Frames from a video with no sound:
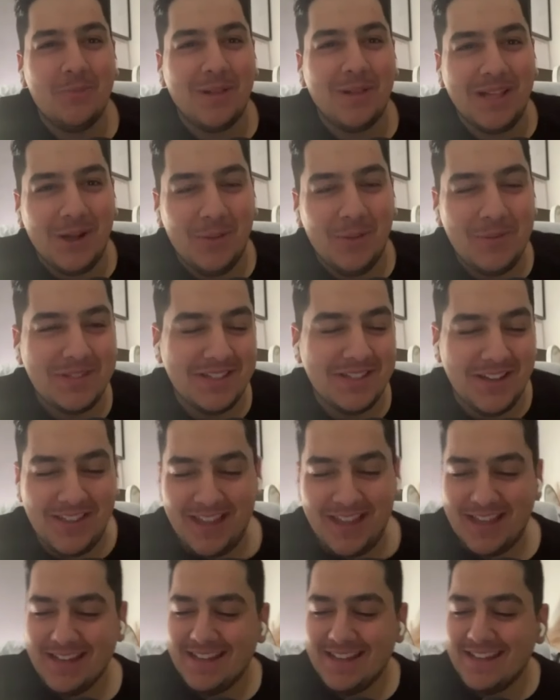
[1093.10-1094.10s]
it's the complete
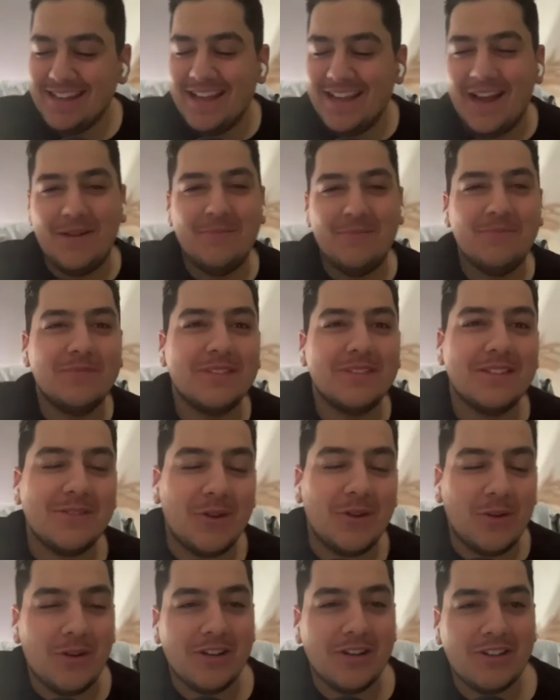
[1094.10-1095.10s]
opposite of that.
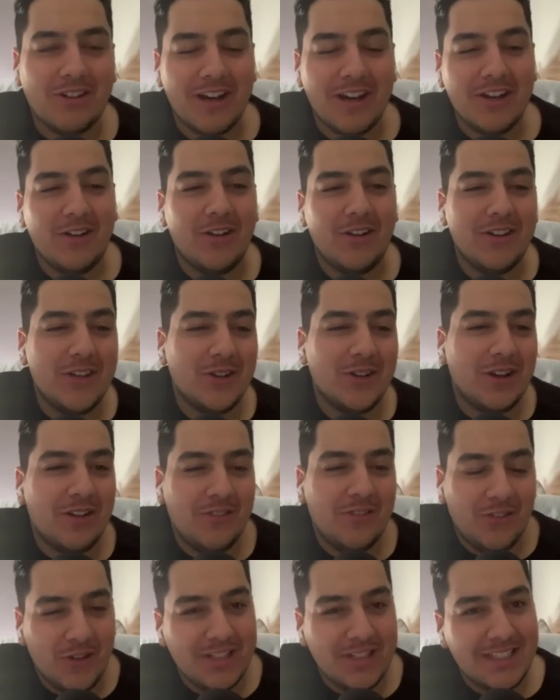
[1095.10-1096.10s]
Well, Greg,
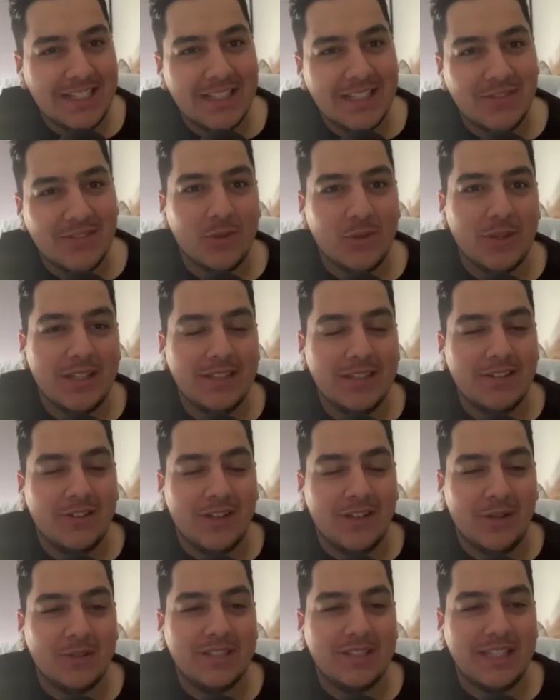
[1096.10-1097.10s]
you're our first
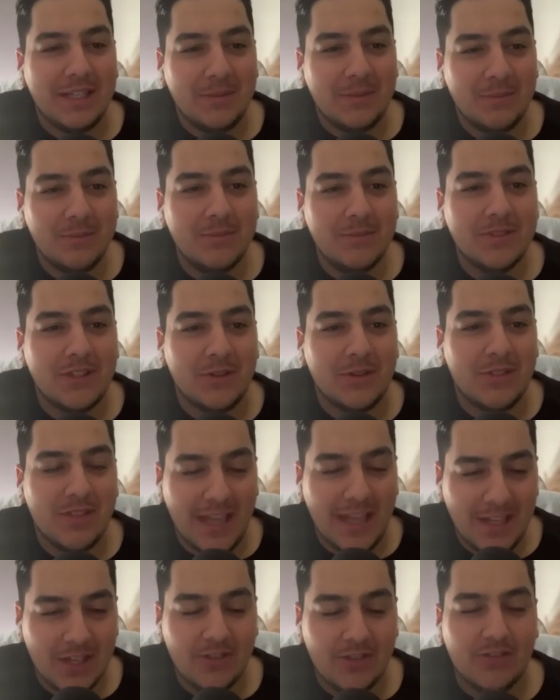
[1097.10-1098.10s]
interviewee on LTM,
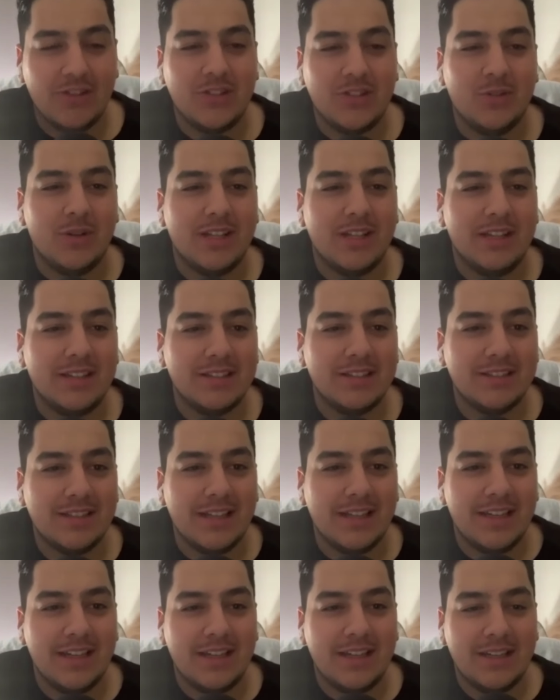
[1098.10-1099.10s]
so thank you for joining
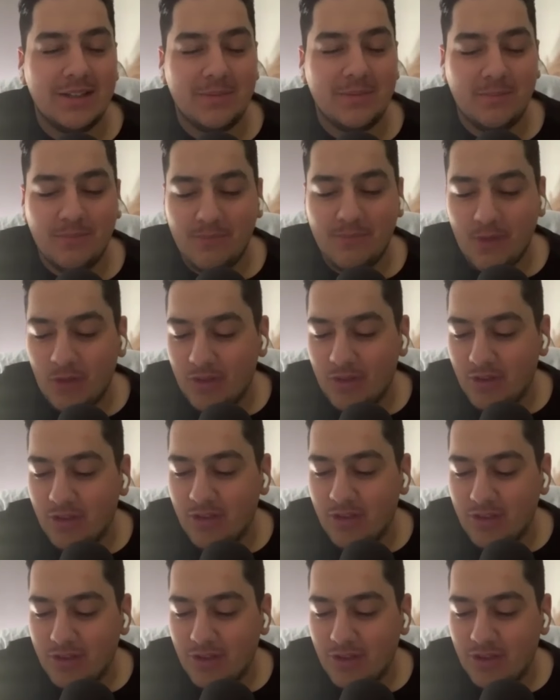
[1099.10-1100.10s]
us
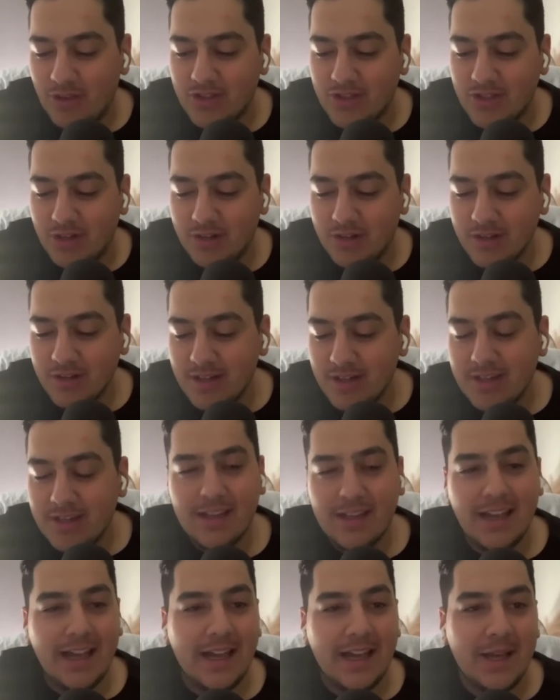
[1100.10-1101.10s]
on the show.
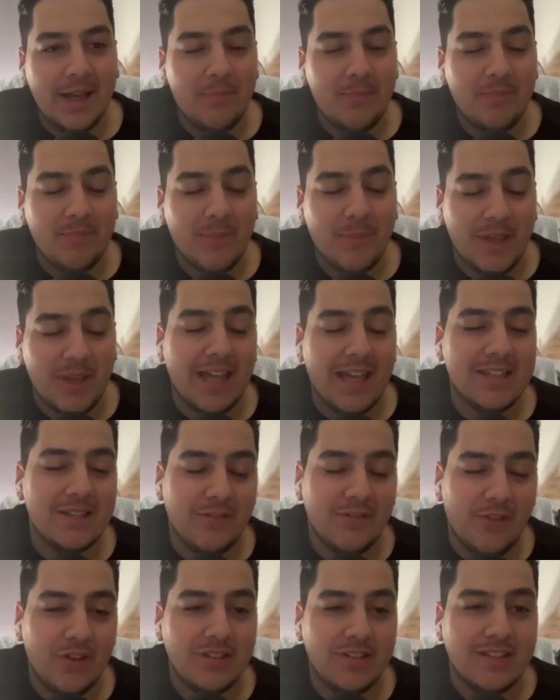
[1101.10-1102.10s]
But
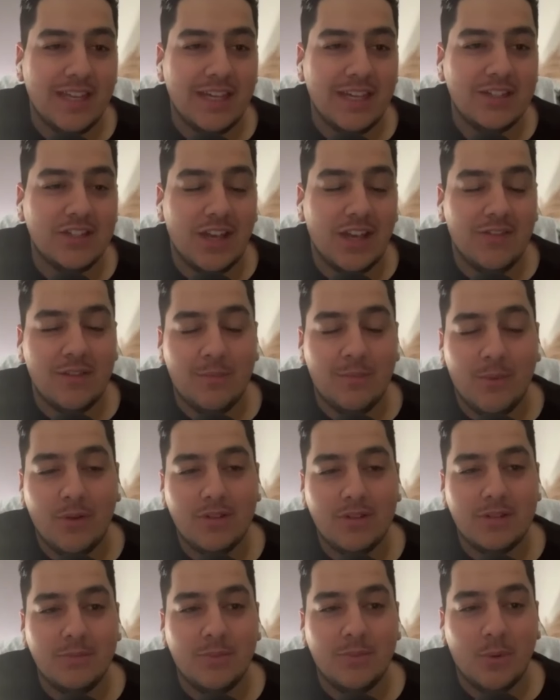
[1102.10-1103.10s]
as the first guest, you have the
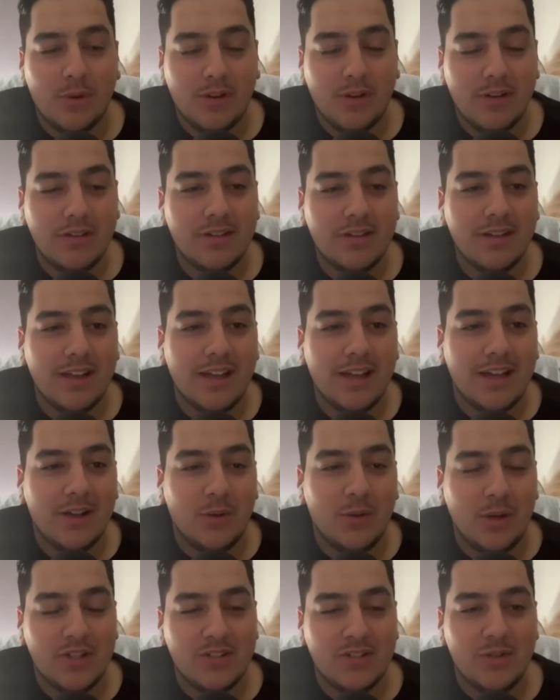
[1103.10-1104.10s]
most important
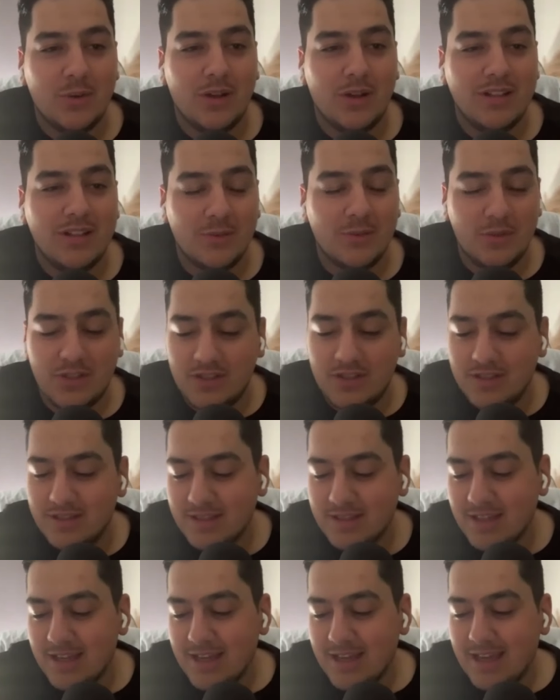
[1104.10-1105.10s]
question to answer,
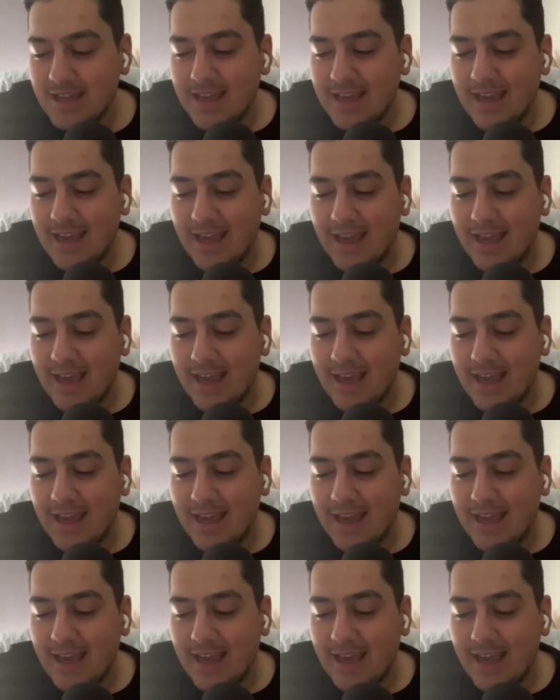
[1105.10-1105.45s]
which is,